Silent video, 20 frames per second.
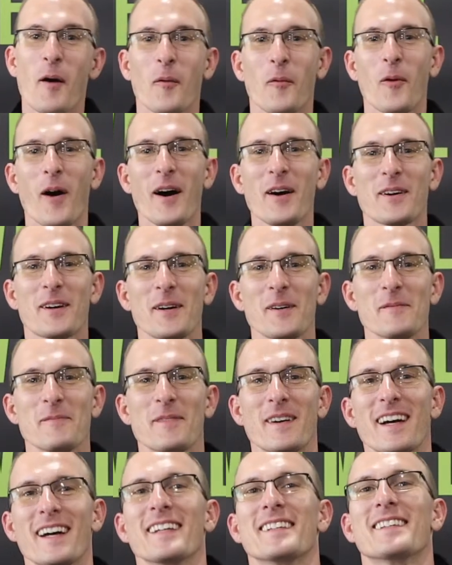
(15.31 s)

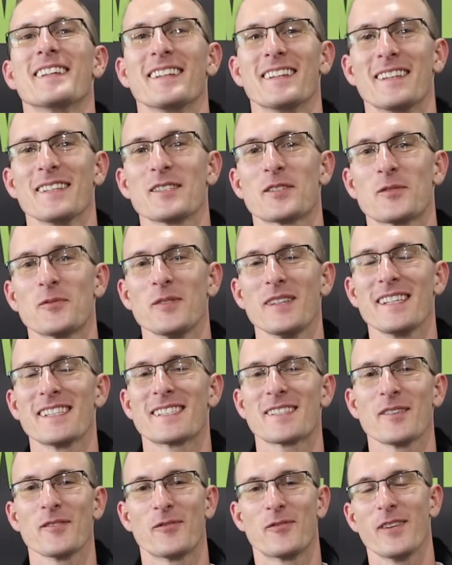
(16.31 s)
Welcome to this
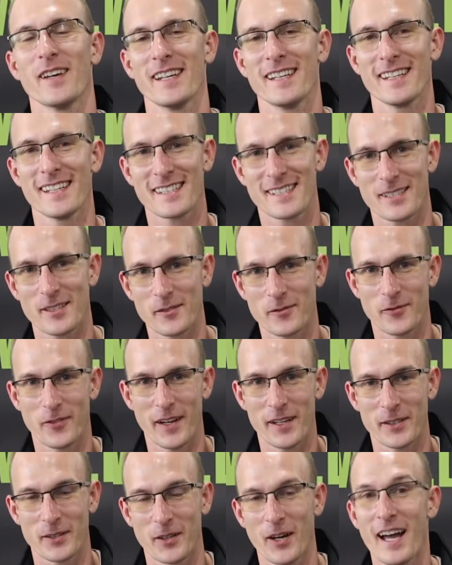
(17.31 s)
week's Fitness
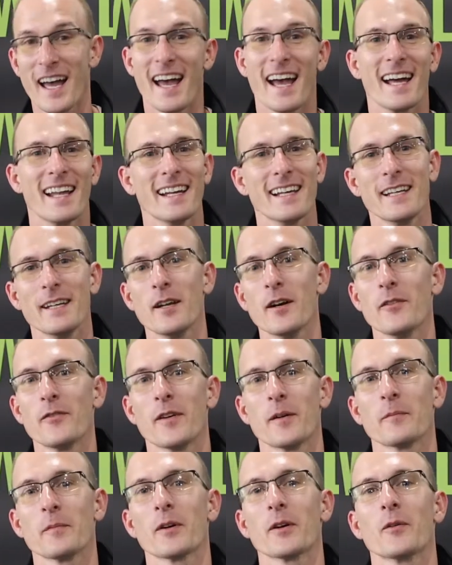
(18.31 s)
Funnel. And in
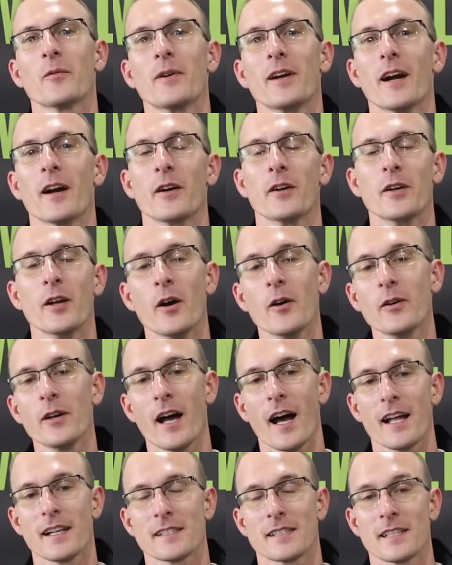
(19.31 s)
November, we are No
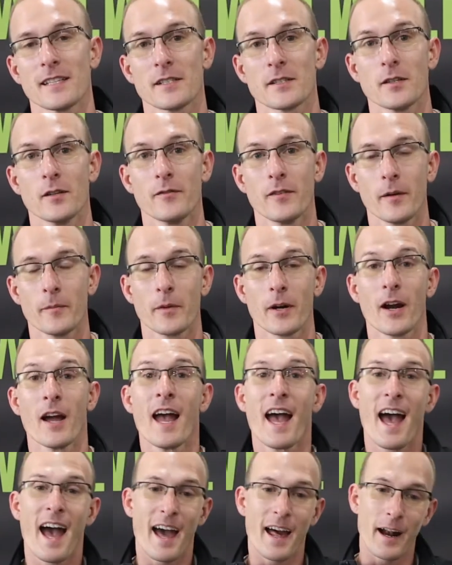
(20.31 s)
Nonsense November.
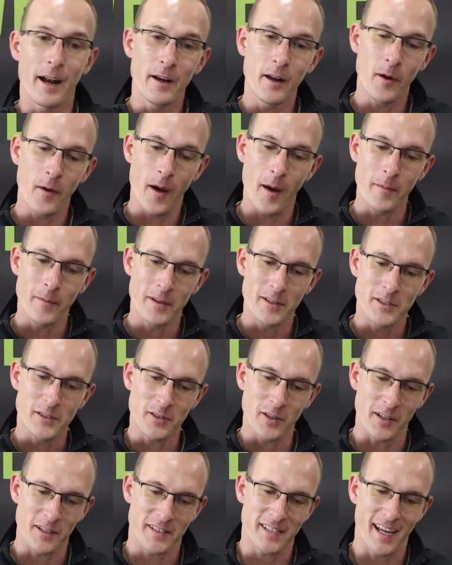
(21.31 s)
And I know I'm
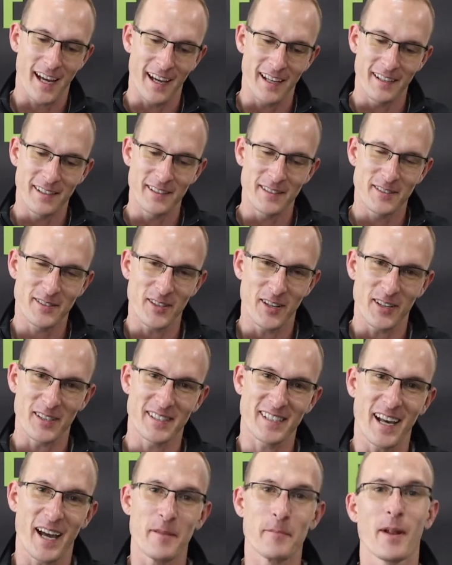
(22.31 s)
strong side,
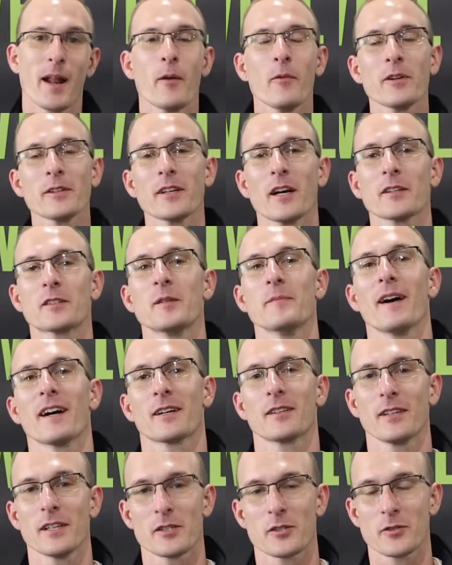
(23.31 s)
strong side. But I want to talk to you
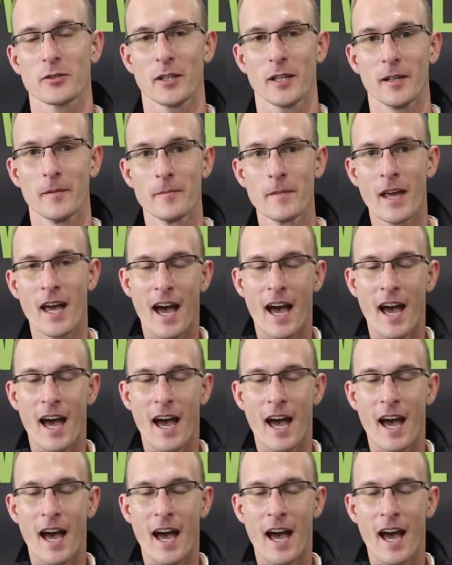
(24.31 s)
about cholesterol.